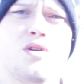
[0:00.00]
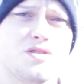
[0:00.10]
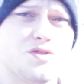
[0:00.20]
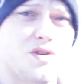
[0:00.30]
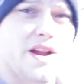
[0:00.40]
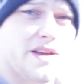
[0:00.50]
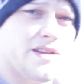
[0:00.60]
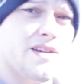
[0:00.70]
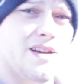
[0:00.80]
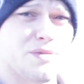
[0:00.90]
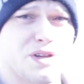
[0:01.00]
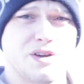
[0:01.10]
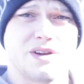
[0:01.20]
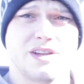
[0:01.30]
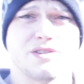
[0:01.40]
oil is draining, I'm going to go
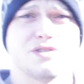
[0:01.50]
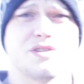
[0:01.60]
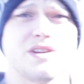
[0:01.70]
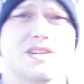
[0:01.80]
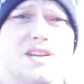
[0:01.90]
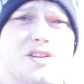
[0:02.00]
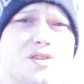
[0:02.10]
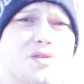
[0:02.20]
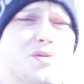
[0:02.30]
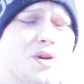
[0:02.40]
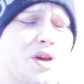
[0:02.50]
ahead and show you guys how to do